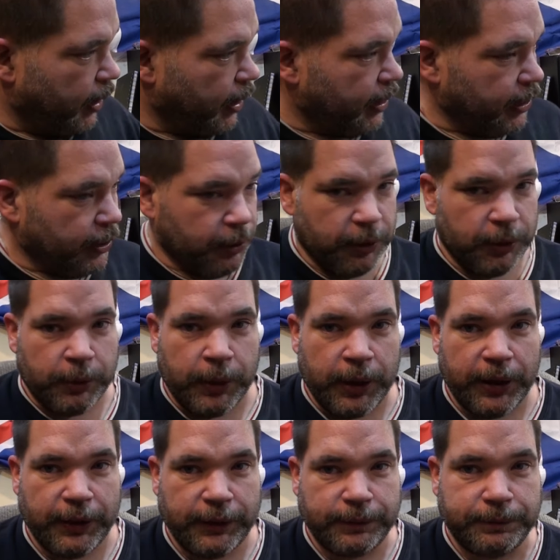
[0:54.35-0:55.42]
Anywho,
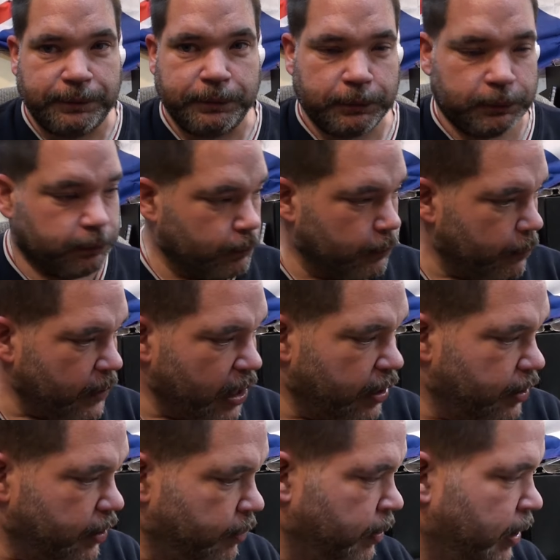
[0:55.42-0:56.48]

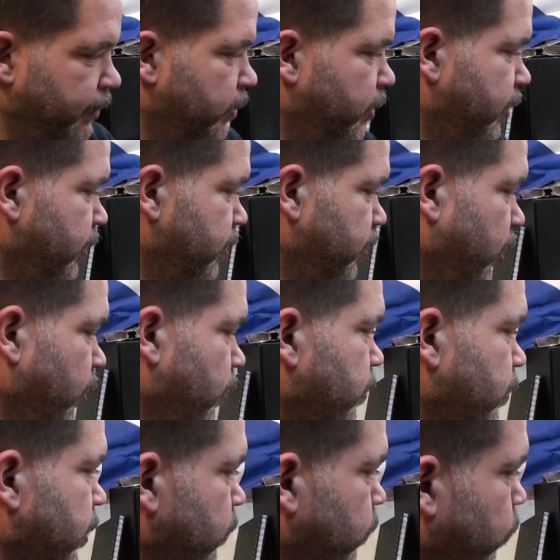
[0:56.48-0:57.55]
we'll have a look at those.
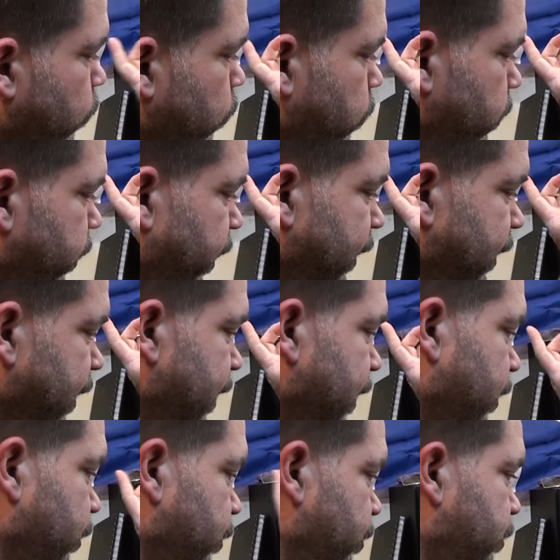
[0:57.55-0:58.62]
Oh, he did
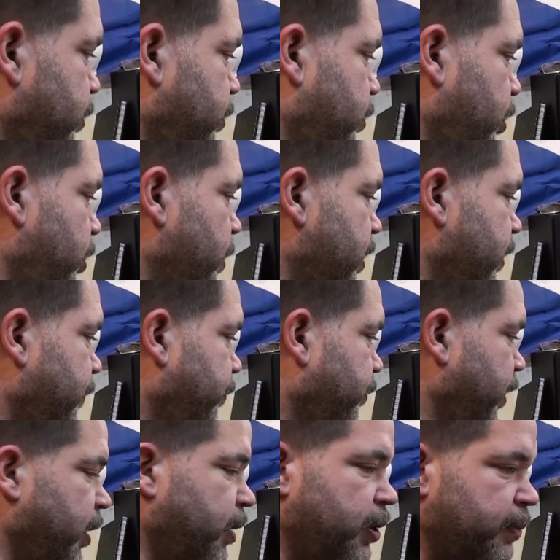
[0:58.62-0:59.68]
include two other
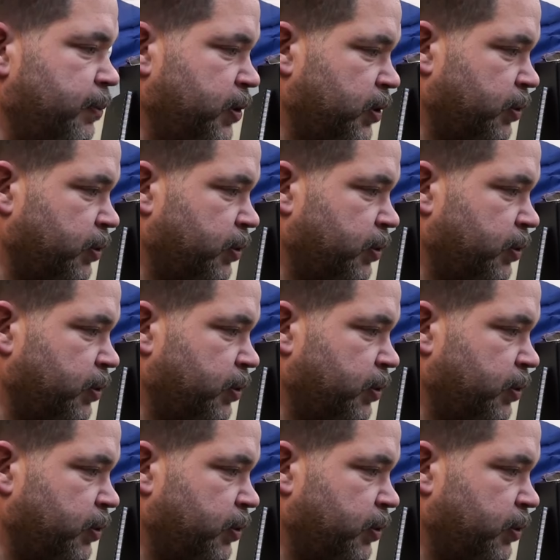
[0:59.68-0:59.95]
free items